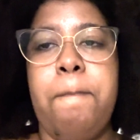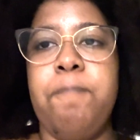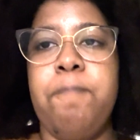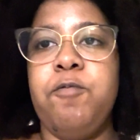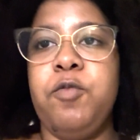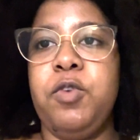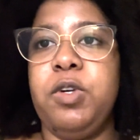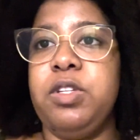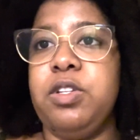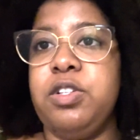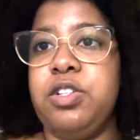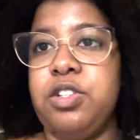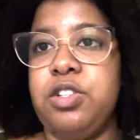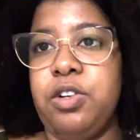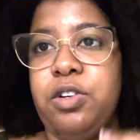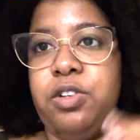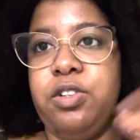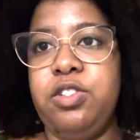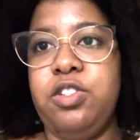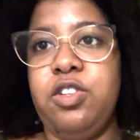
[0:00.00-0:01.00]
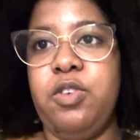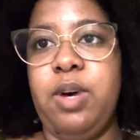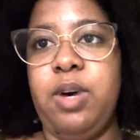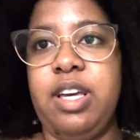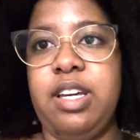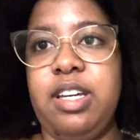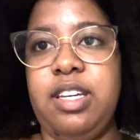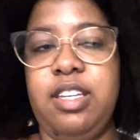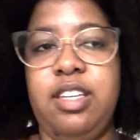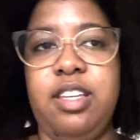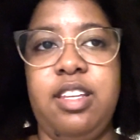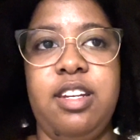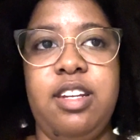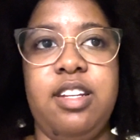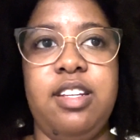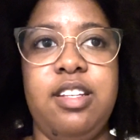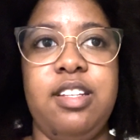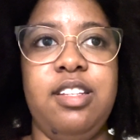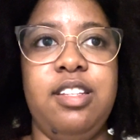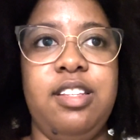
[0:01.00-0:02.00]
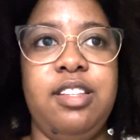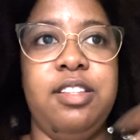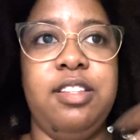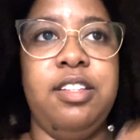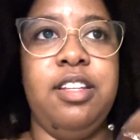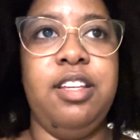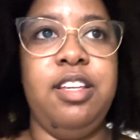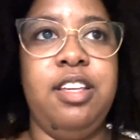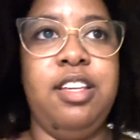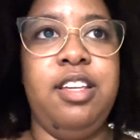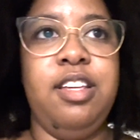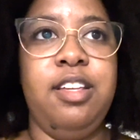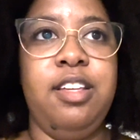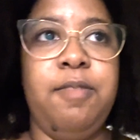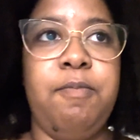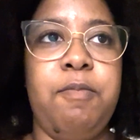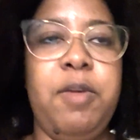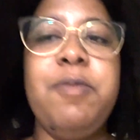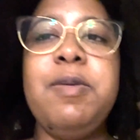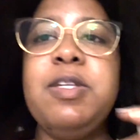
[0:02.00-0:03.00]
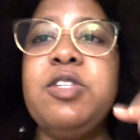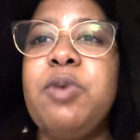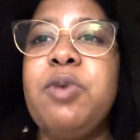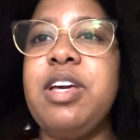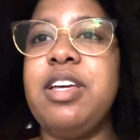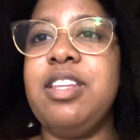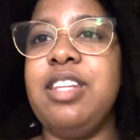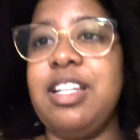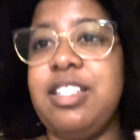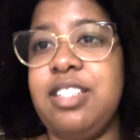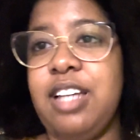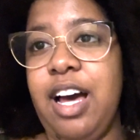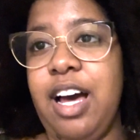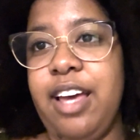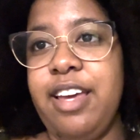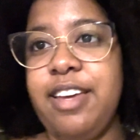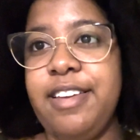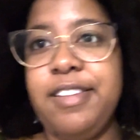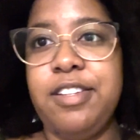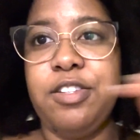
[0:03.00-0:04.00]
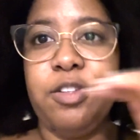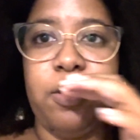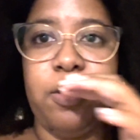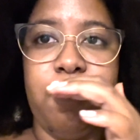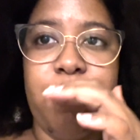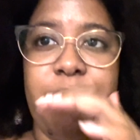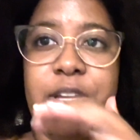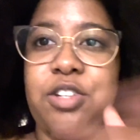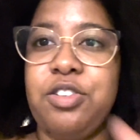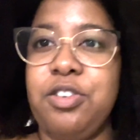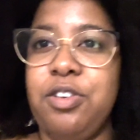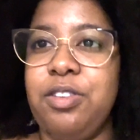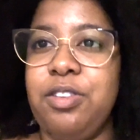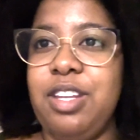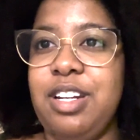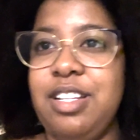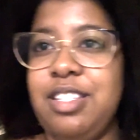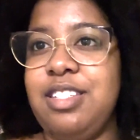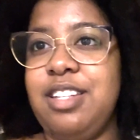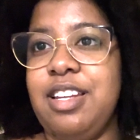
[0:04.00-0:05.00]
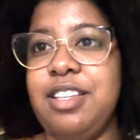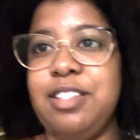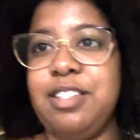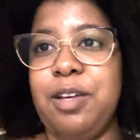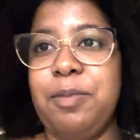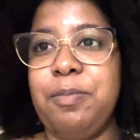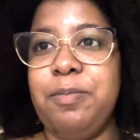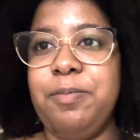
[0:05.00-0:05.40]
for the shirt, so I can like tie it so to make sure that it stays up.